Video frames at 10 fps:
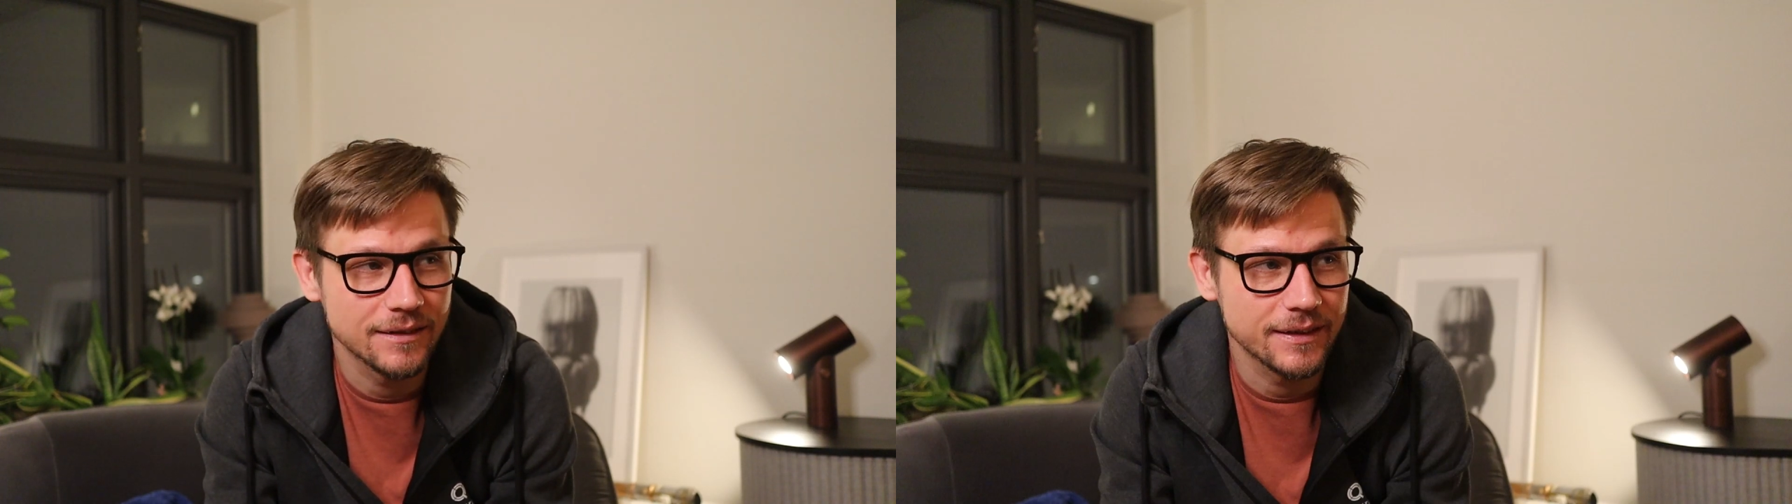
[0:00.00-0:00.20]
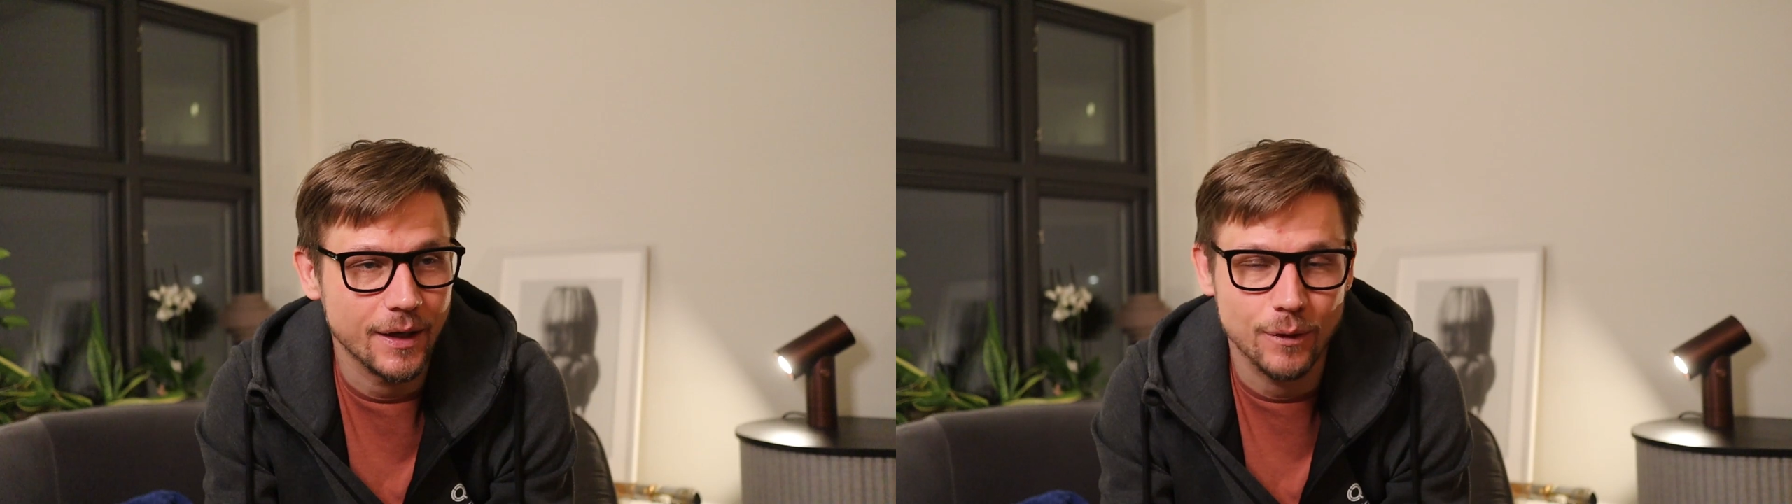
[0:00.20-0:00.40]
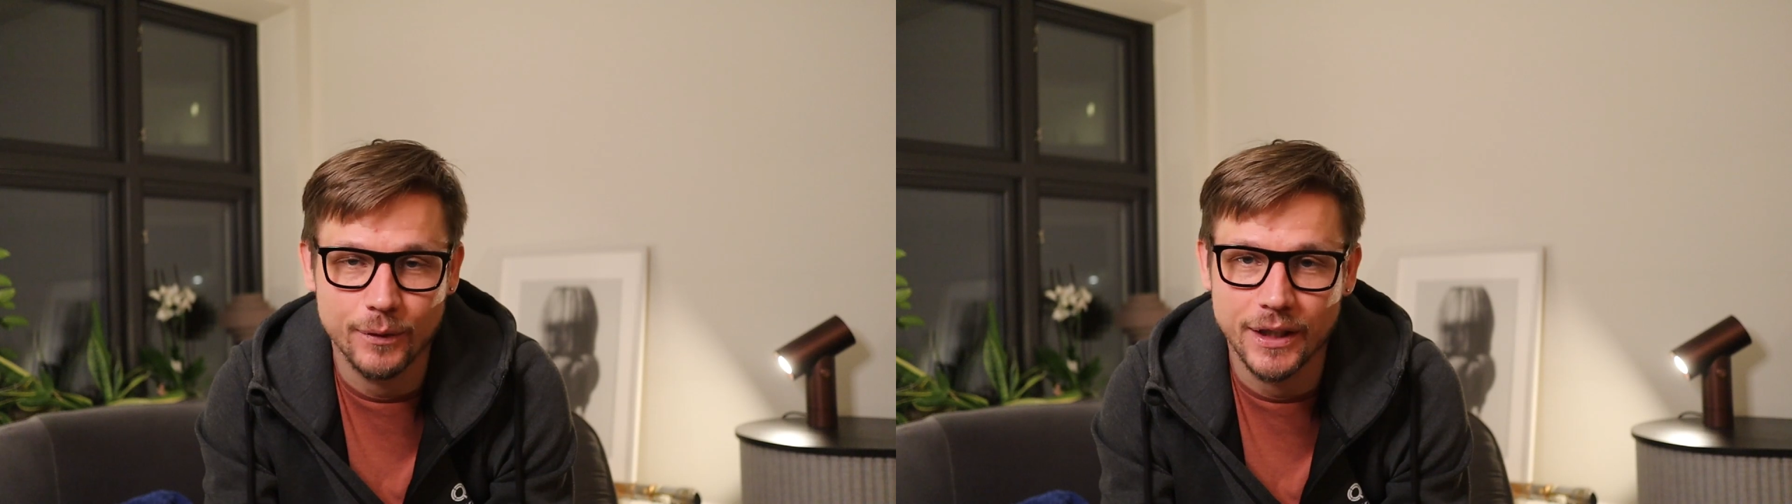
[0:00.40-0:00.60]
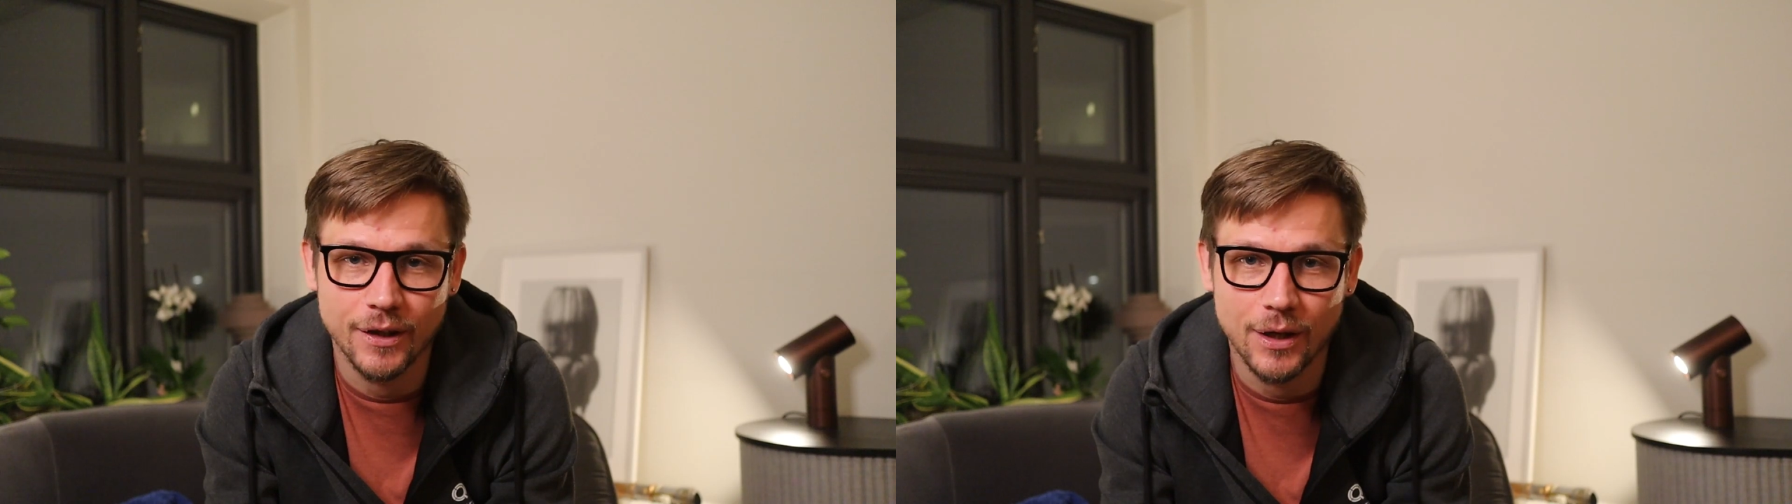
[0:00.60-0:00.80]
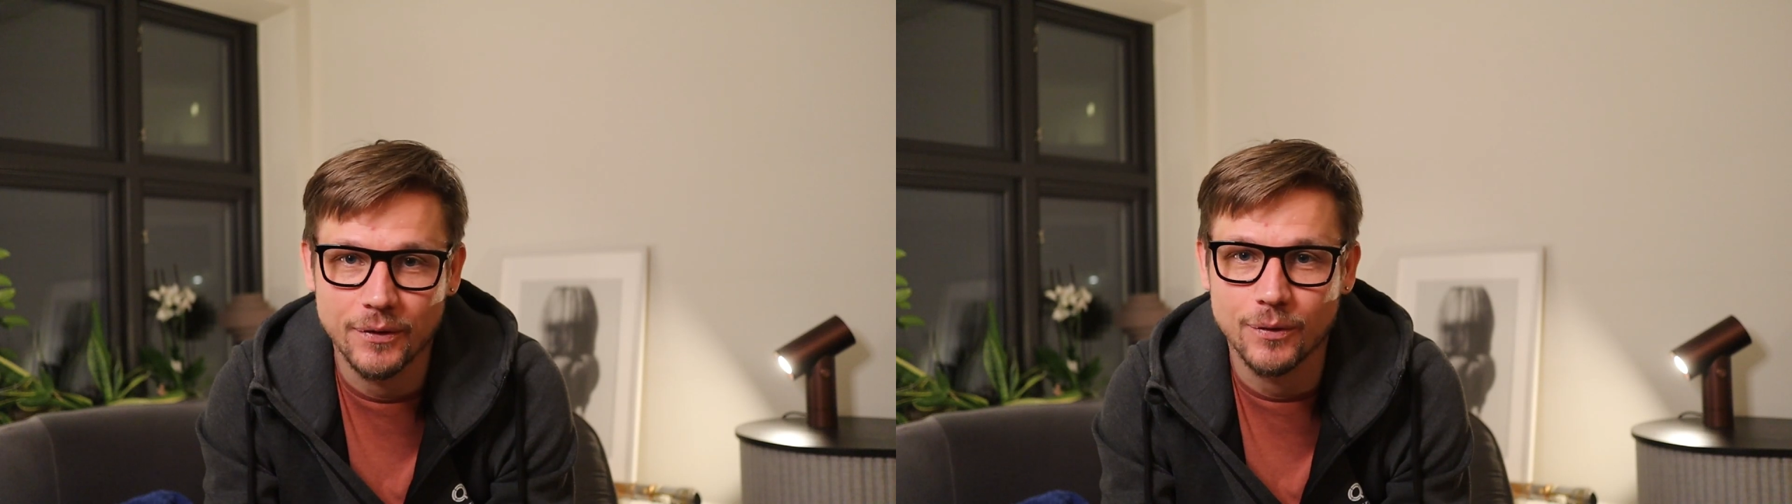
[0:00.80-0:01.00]
They already
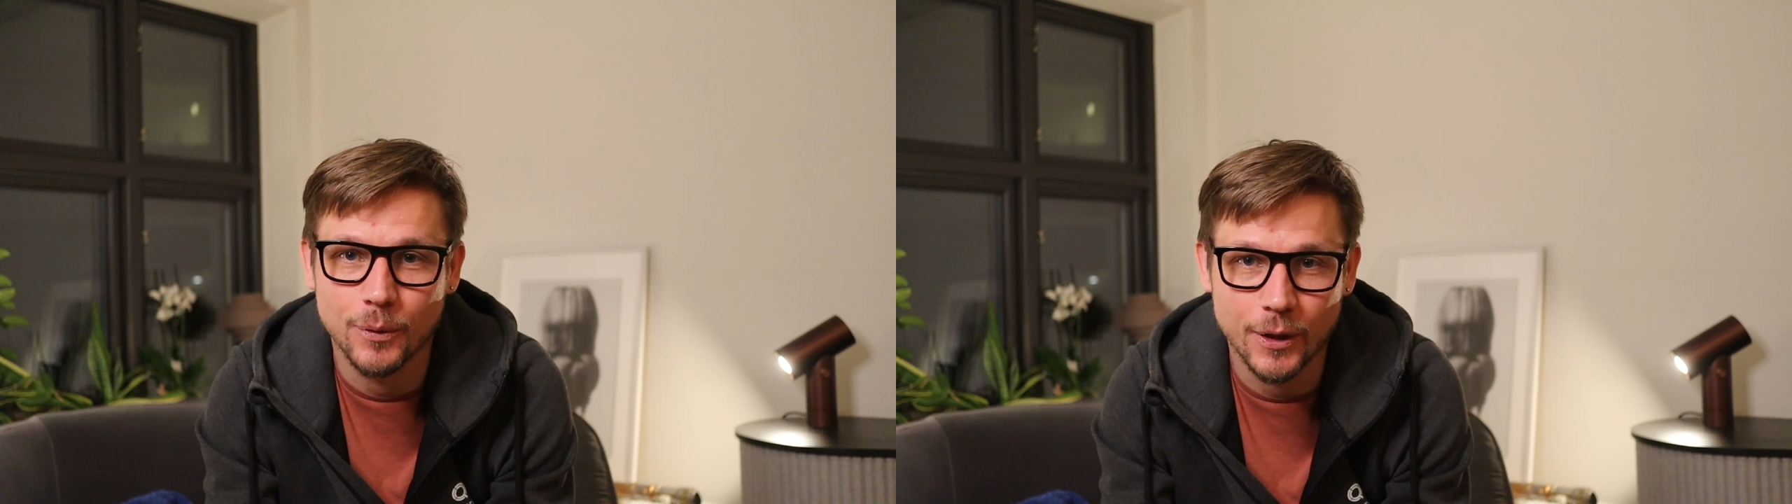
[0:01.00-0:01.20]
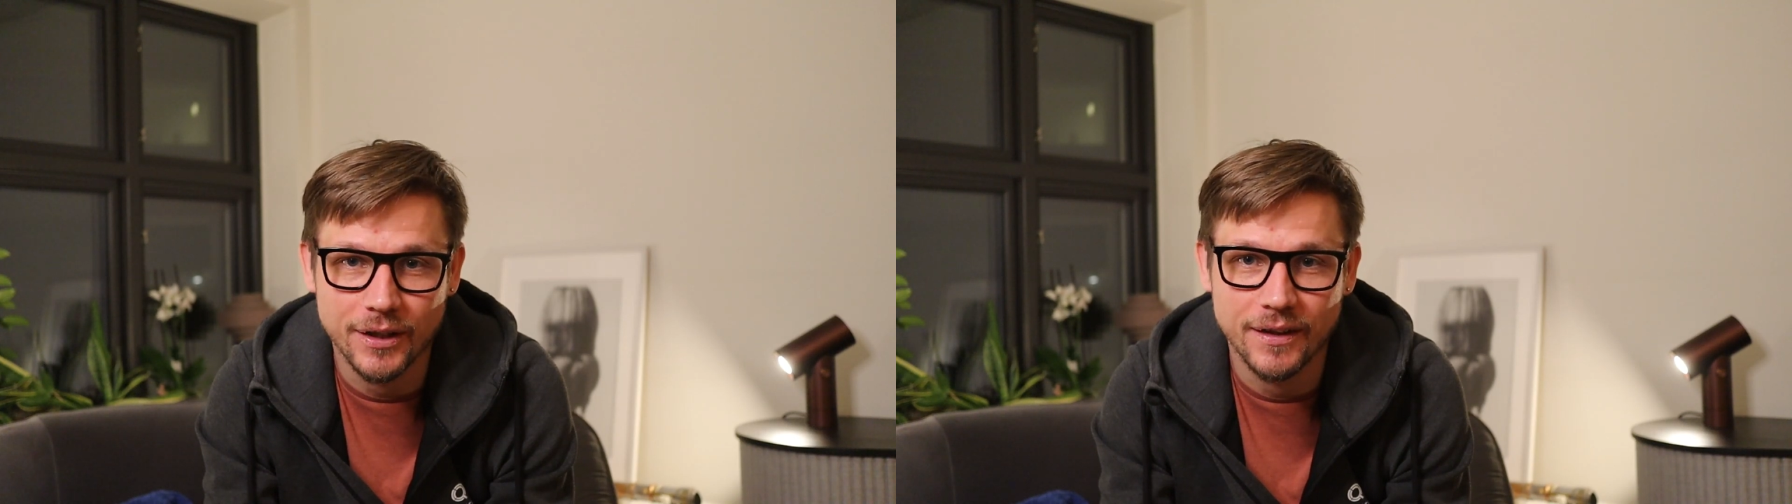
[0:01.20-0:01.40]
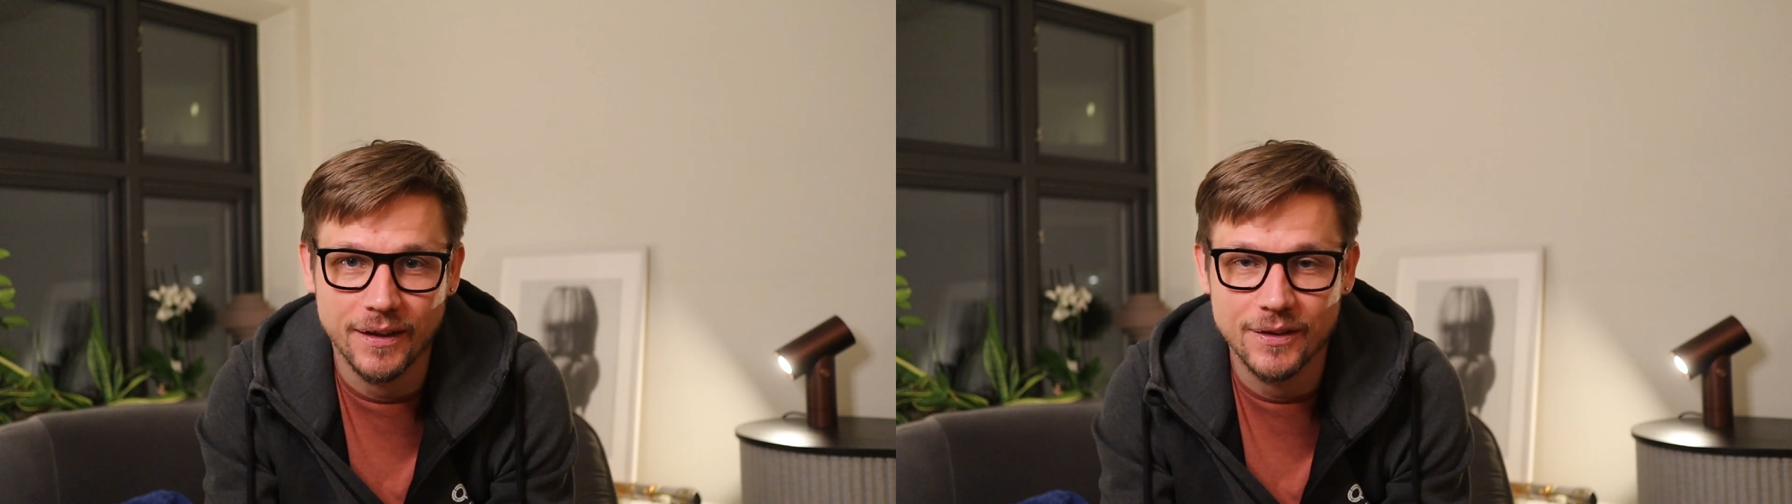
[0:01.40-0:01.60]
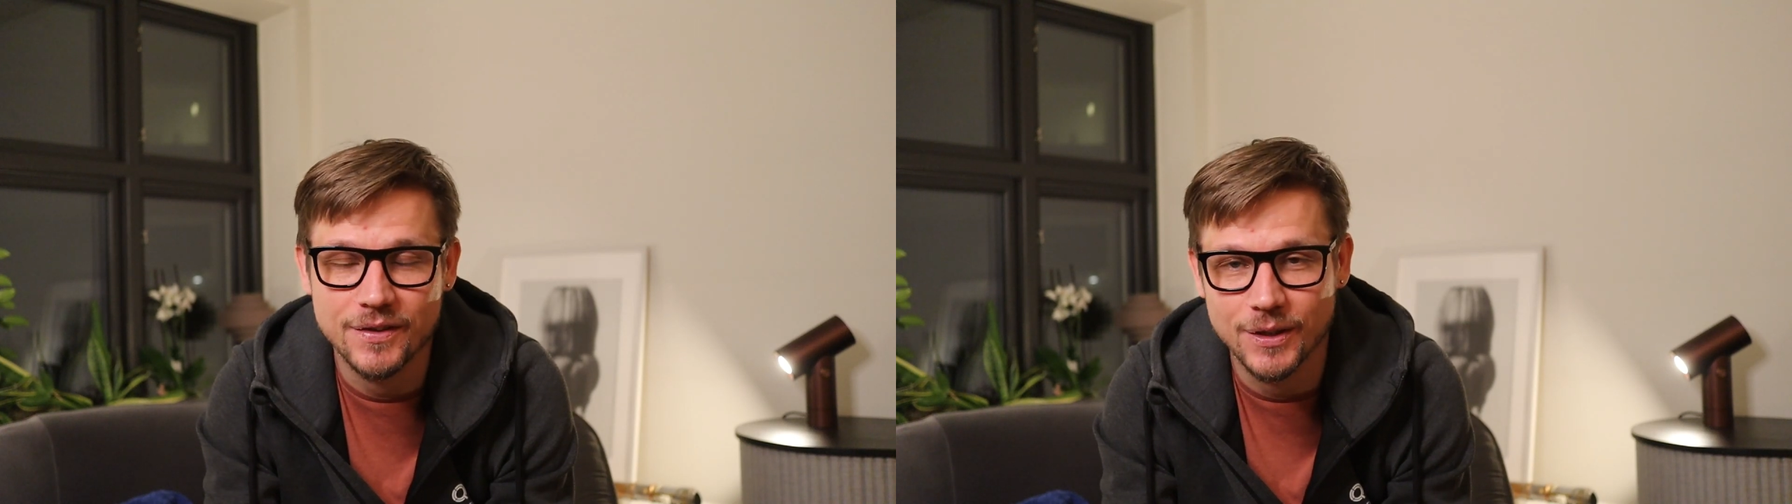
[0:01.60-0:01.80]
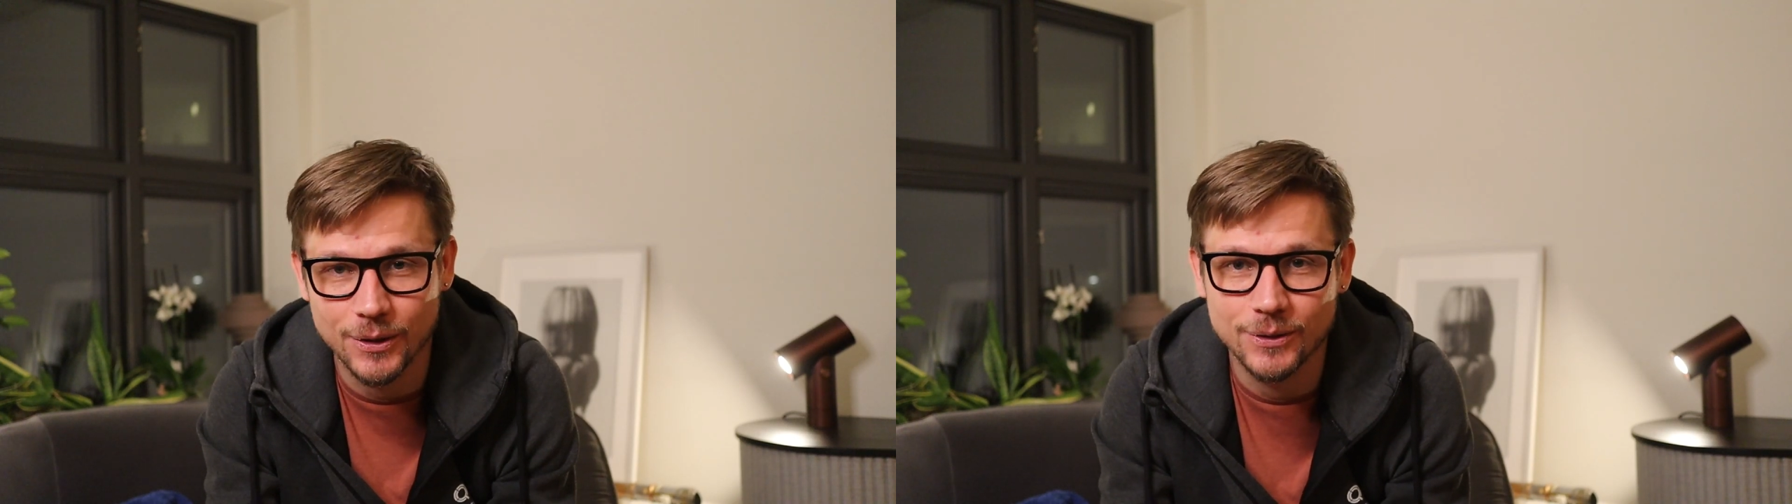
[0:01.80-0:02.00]
know how to work there.
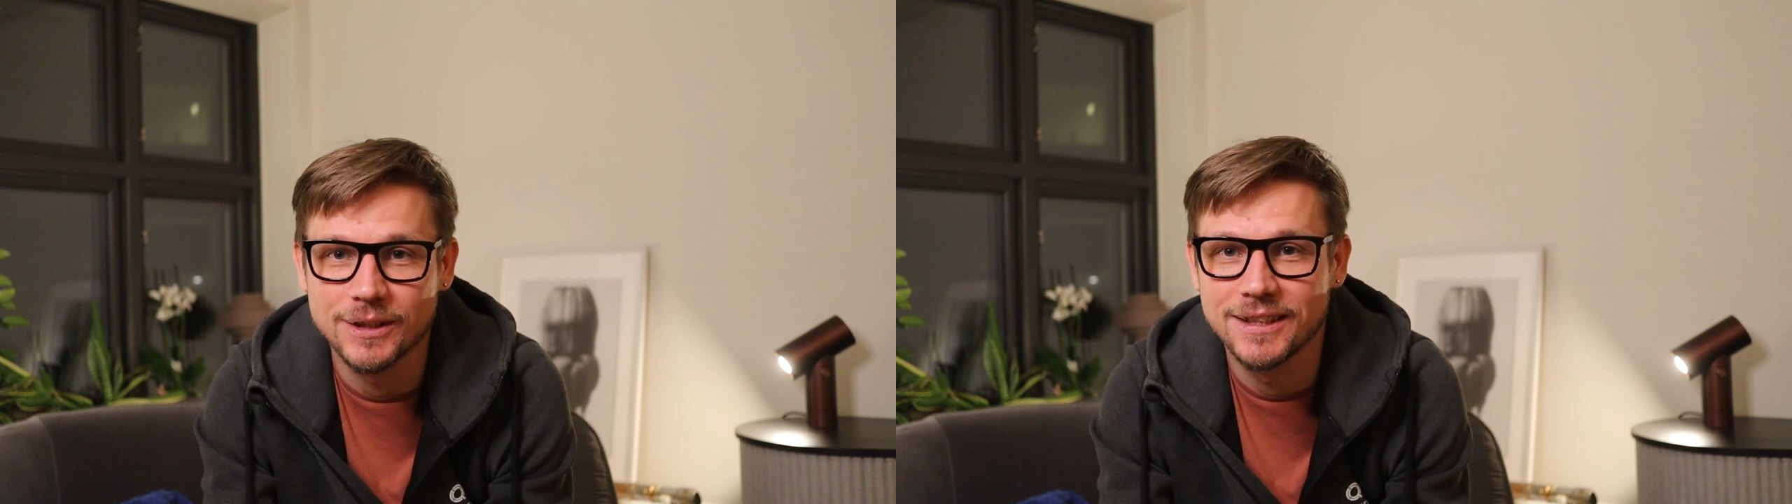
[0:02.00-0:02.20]
So